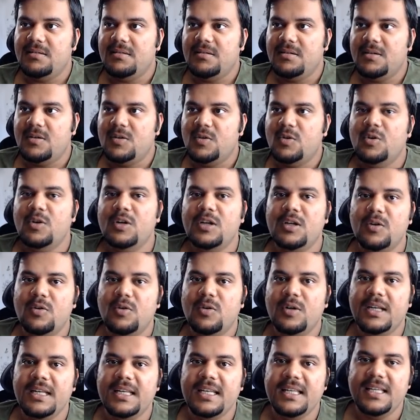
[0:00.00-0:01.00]
don't
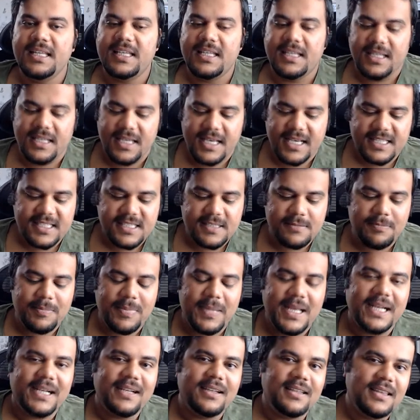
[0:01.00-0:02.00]
only
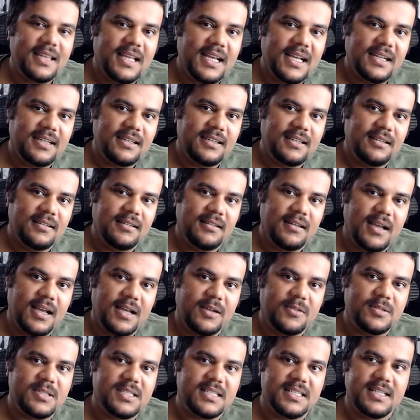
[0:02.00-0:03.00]
expect that. I
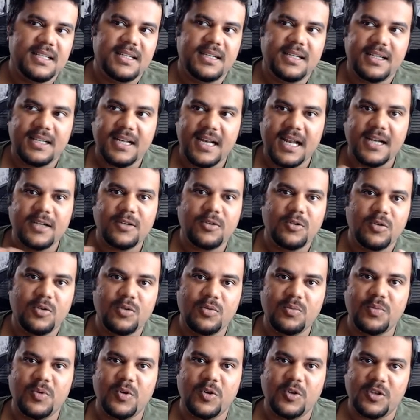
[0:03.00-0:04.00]
would say try to do
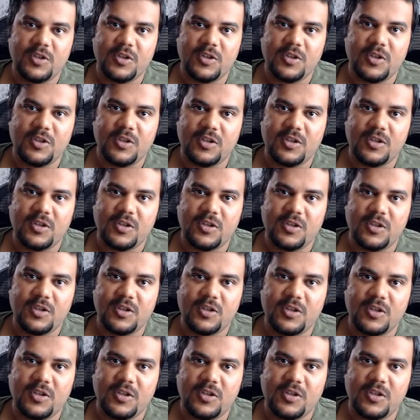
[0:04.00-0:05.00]
both.
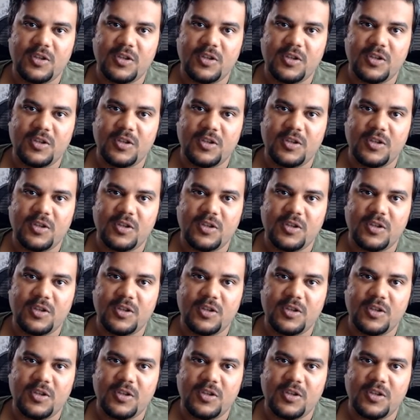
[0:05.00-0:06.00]
Like maybe
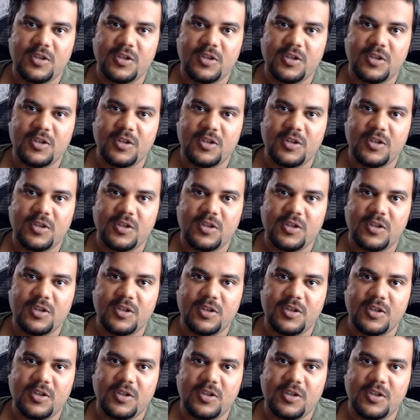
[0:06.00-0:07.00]
keep on applying and
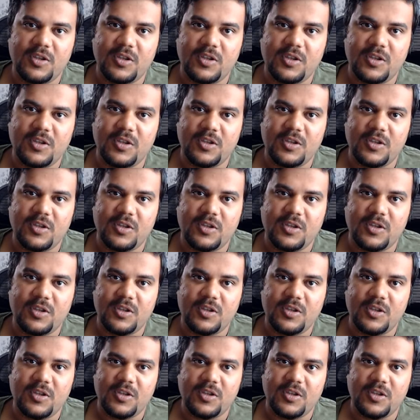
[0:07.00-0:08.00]
also try to side
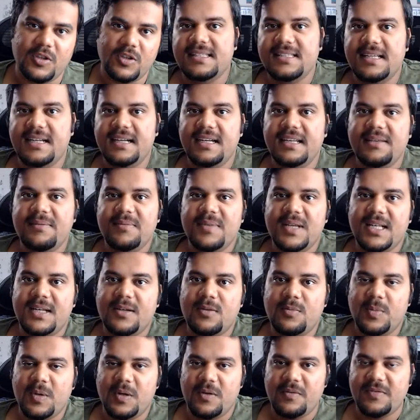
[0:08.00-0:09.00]
by side send email to
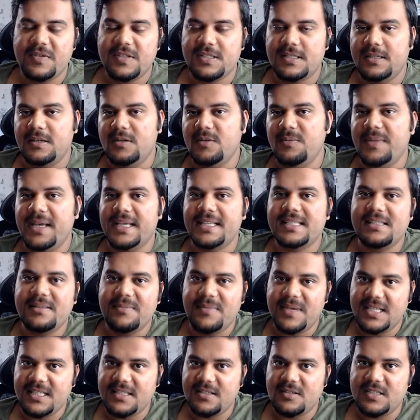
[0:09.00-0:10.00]
professor to
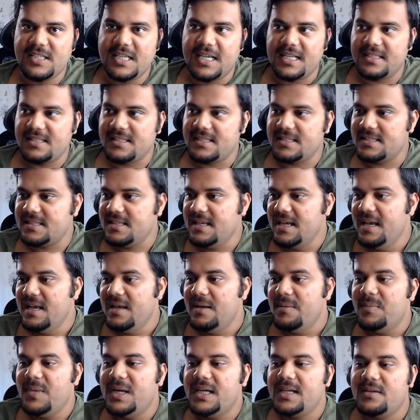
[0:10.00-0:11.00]
maximize your chances.
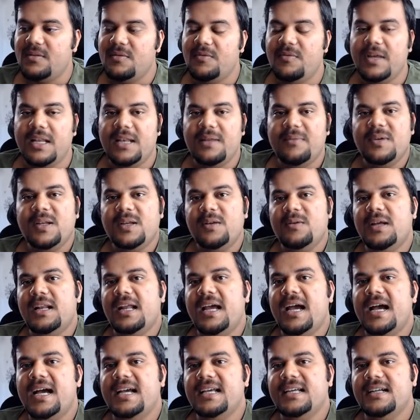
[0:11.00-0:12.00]
But whenever you are
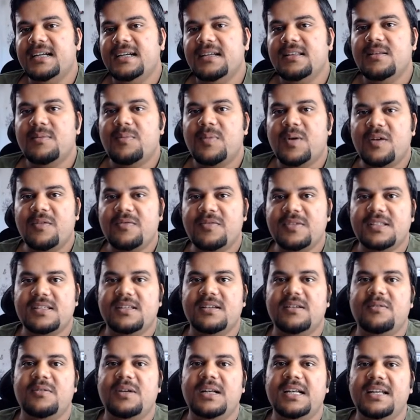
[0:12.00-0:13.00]
hired, the
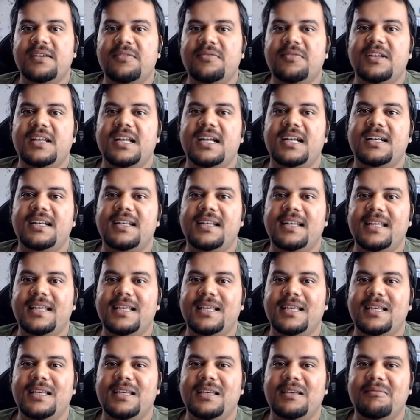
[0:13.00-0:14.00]
professor will
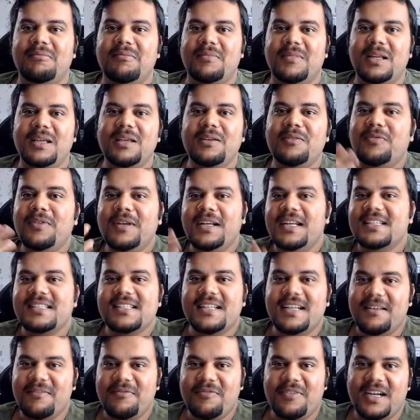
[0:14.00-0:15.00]
definitely, if he
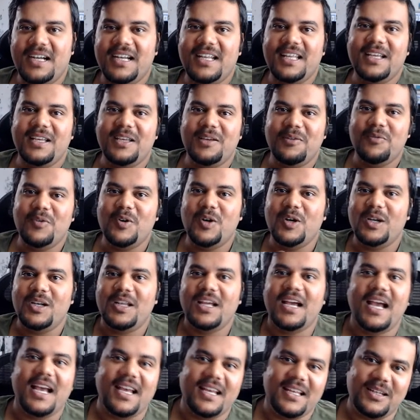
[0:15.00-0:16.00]
doesn't have funding, he won't
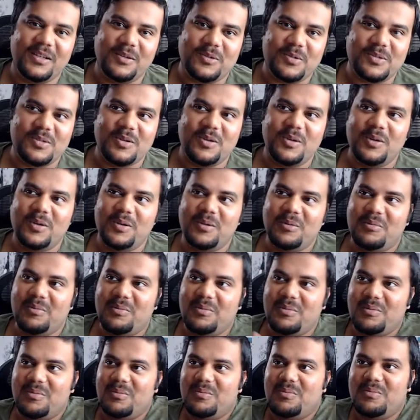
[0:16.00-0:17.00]
hire you. So
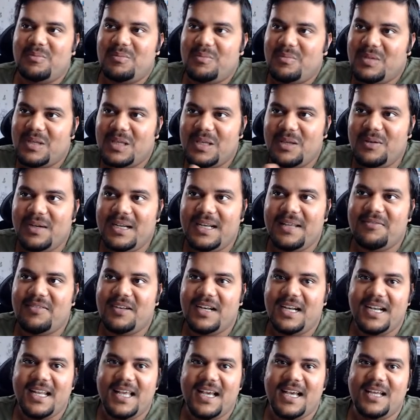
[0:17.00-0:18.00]
he will
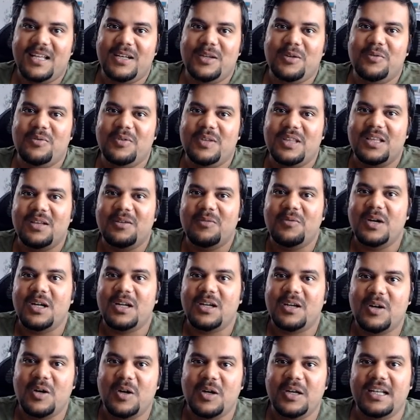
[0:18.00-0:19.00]
definitely hire you with the
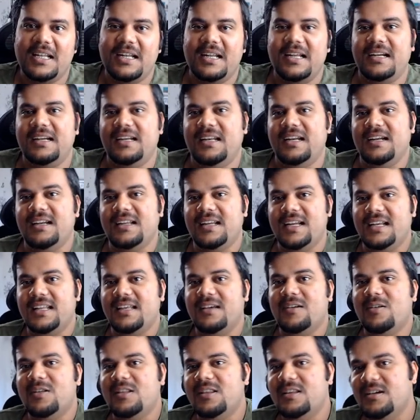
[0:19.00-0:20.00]
work contract and getting
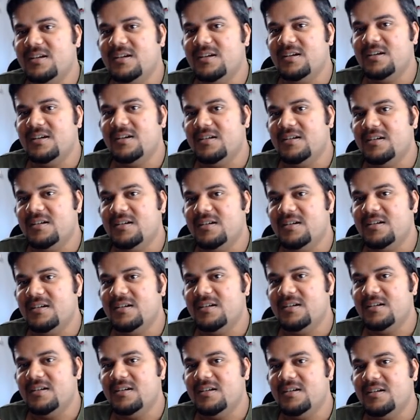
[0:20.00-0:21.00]
all the
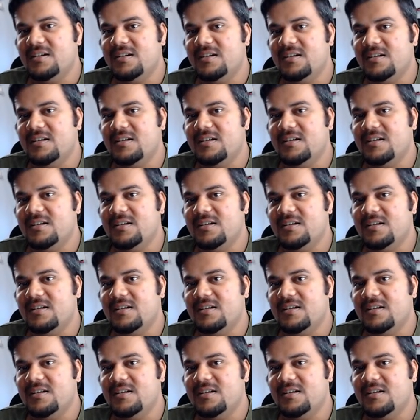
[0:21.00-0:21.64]
benefits, salary and